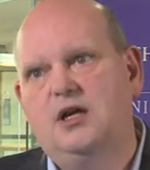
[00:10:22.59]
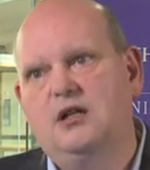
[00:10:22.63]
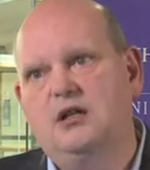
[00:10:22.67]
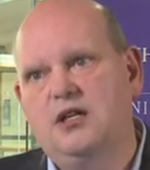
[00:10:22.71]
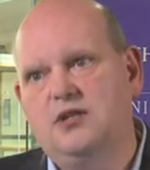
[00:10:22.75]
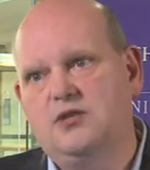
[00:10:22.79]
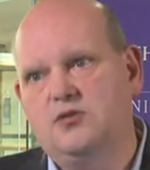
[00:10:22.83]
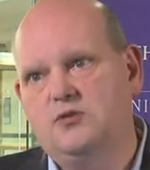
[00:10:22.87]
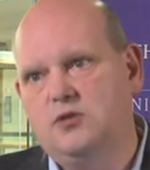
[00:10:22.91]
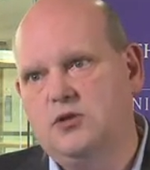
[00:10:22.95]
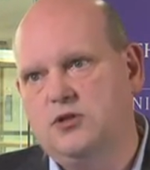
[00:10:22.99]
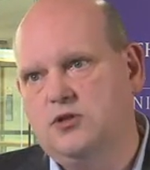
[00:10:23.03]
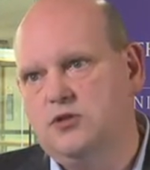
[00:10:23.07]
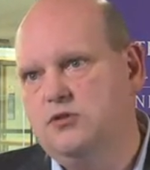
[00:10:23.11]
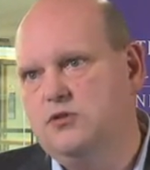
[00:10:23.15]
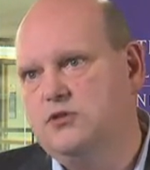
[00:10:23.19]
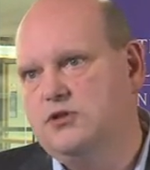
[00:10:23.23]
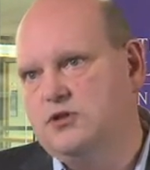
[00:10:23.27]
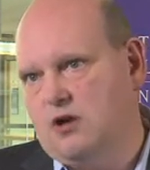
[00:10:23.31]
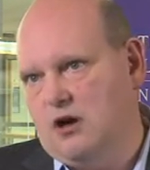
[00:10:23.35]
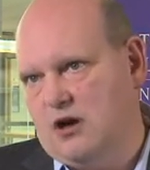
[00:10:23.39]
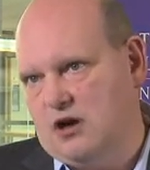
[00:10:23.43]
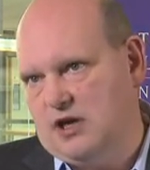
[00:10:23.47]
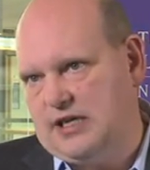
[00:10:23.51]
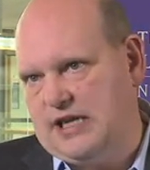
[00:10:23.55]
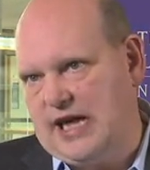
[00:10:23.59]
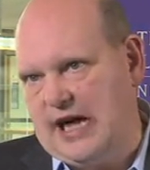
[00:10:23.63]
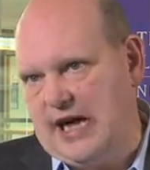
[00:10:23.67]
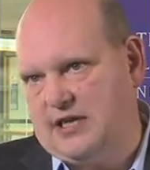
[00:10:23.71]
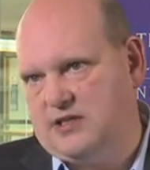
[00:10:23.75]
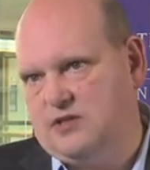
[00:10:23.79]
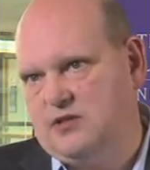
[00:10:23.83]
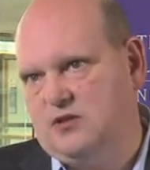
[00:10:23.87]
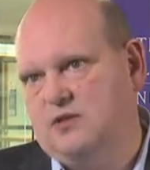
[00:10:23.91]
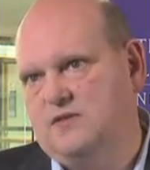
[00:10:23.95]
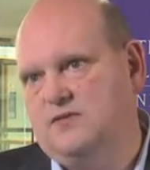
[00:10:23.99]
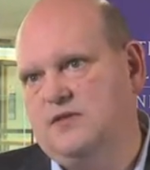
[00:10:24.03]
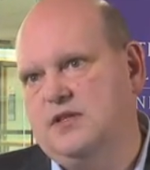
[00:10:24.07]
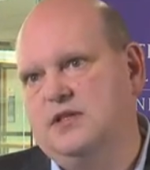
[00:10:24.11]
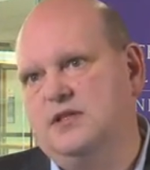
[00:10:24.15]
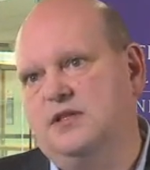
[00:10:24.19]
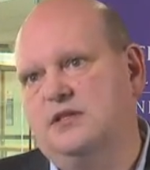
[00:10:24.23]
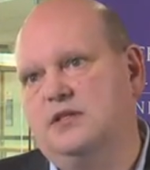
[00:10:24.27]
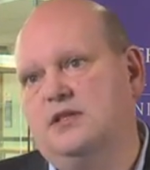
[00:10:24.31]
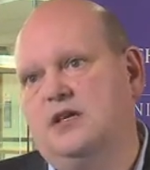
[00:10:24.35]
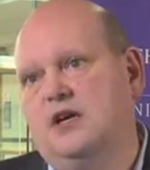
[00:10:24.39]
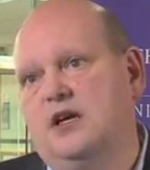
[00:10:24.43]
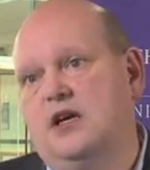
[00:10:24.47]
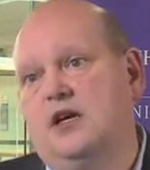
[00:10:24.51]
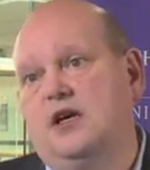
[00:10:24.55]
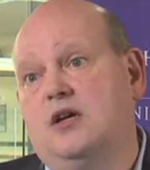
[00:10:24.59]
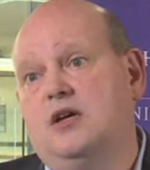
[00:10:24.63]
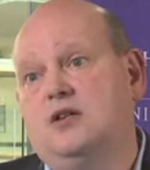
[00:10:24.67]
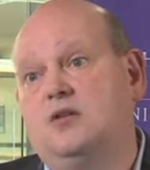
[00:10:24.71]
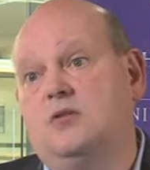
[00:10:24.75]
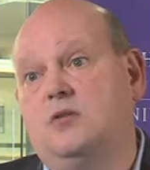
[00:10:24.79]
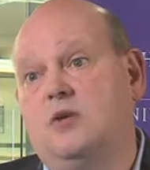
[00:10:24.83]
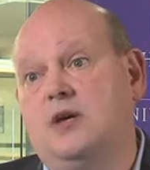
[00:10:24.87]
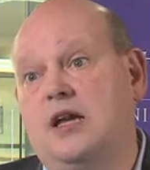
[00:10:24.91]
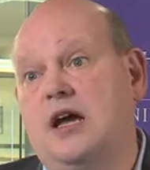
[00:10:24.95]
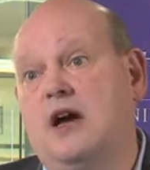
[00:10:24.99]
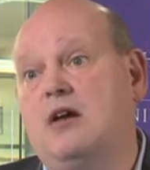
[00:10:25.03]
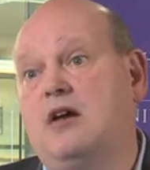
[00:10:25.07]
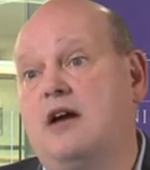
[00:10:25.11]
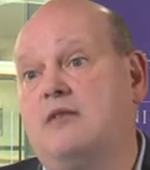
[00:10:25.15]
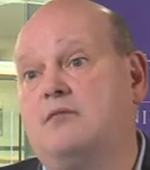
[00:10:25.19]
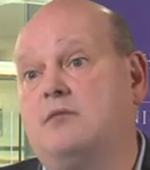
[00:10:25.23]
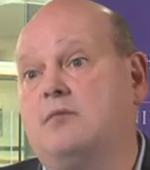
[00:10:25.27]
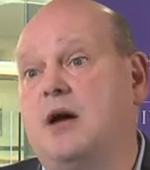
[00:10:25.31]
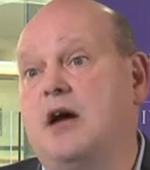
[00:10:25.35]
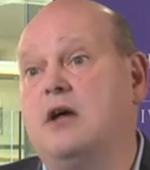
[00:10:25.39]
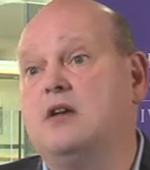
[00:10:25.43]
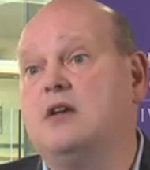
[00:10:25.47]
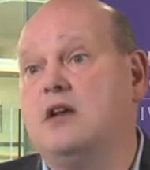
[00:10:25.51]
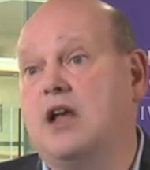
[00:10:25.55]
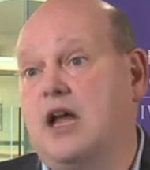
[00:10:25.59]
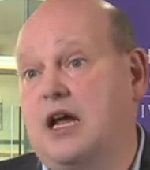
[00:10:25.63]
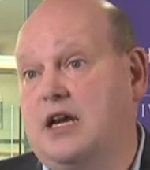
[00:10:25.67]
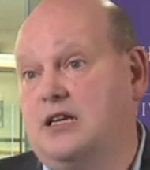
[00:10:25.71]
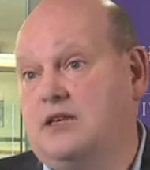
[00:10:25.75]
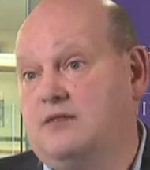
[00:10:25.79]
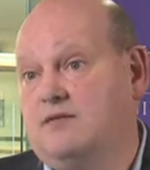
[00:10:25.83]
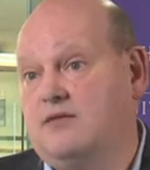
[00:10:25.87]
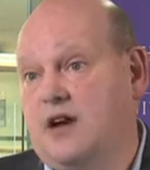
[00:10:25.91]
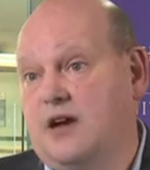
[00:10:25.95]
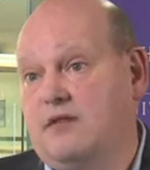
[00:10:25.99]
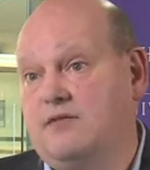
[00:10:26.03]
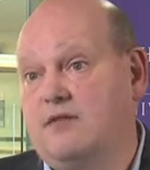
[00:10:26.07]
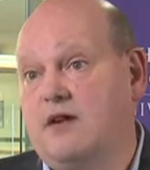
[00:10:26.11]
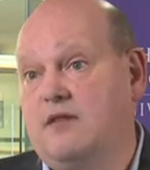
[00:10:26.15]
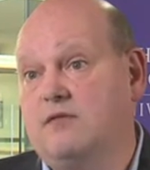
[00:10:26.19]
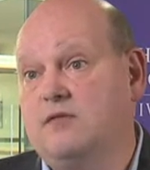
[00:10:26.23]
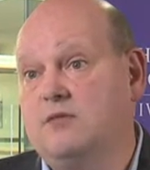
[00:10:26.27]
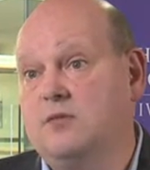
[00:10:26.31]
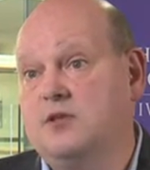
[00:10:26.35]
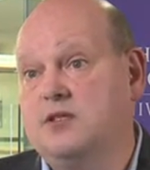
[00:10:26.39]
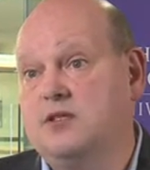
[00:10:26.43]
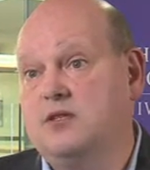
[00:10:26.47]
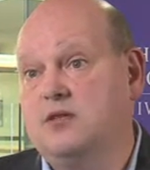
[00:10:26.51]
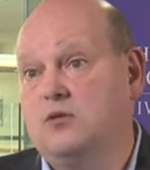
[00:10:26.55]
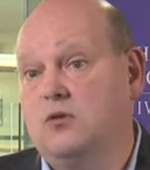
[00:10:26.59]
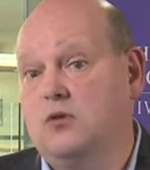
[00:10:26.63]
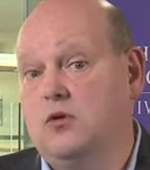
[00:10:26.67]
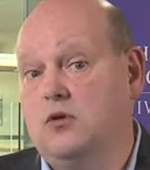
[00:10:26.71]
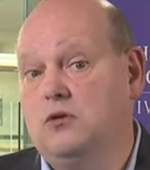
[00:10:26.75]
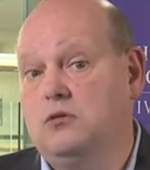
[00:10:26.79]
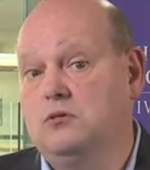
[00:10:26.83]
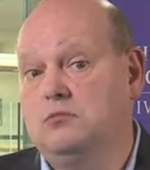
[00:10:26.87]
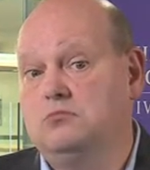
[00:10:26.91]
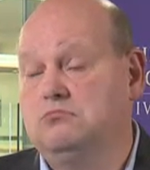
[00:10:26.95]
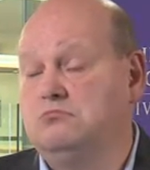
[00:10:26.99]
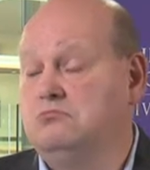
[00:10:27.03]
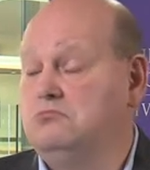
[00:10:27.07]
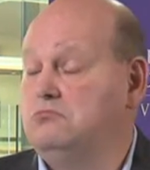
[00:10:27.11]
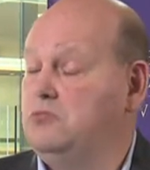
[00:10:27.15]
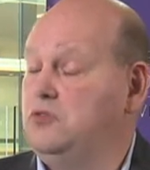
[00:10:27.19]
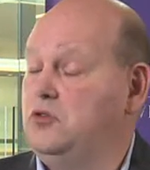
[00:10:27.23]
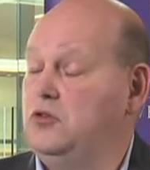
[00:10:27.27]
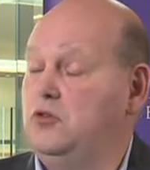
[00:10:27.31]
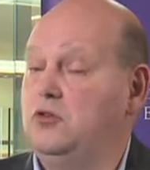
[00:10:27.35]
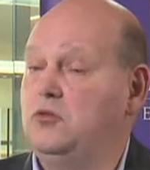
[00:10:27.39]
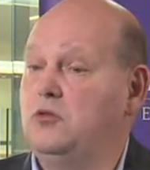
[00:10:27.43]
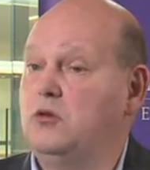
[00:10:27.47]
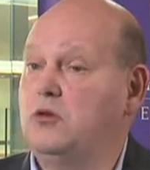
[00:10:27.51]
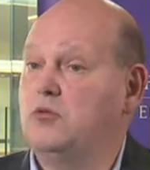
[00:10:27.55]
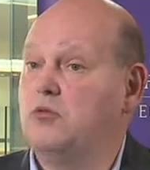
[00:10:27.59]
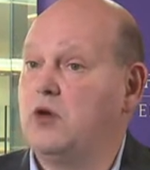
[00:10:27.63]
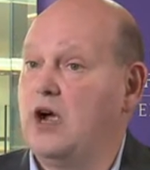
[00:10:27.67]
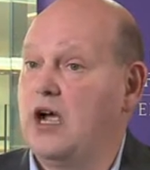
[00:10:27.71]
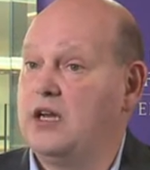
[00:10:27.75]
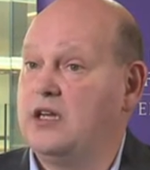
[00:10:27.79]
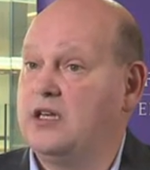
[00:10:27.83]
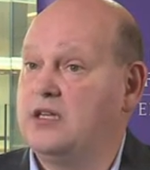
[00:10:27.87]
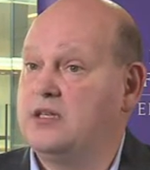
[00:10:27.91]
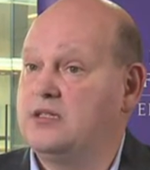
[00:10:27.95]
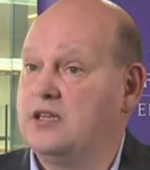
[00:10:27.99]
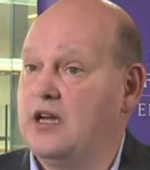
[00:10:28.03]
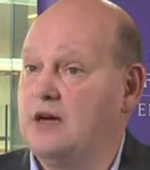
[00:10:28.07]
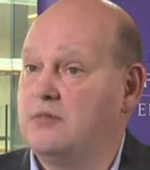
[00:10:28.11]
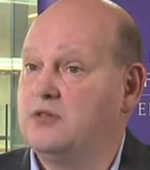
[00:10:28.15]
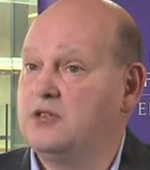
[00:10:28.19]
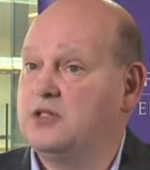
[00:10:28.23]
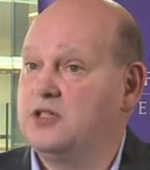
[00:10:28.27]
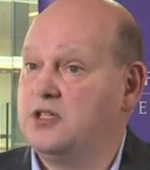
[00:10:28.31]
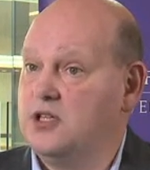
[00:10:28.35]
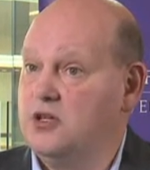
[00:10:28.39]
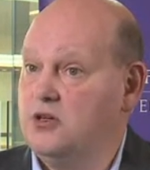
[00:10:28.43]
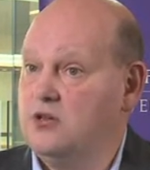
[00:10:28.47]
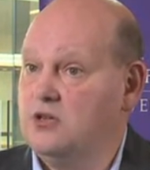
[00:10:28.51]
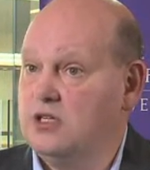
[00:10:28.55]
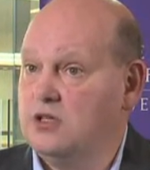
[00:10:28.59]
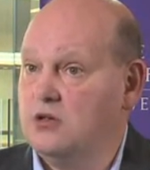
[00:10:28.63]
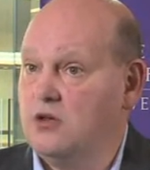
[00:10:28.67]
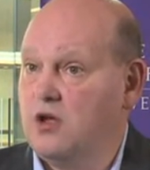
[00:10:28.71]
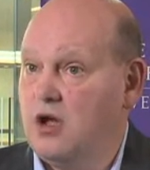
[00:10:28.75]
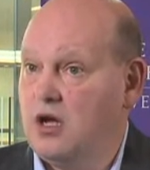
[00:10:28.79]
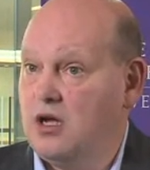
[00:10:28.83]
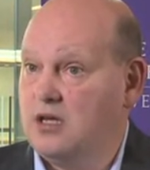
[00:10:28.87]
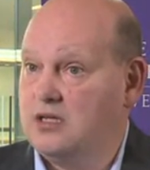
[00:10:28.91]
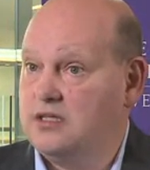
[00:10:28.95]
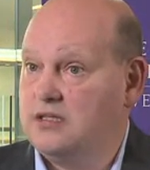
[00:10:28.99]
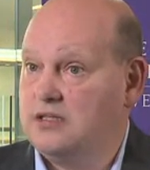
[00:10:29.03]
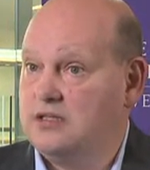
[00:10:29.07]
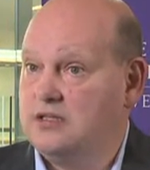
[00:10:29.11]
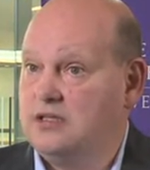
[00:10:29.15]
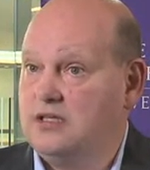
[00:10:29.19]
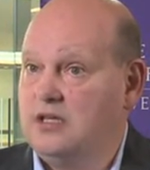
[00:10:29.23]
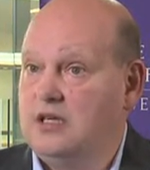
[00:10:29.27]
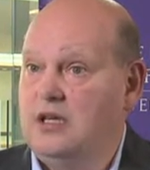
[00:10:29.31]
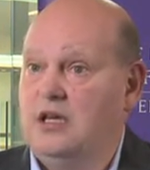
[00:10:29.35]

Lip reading: Let's reduce our attack surface. So we now have about 95 governments in the world who are writing cybersecurity laws.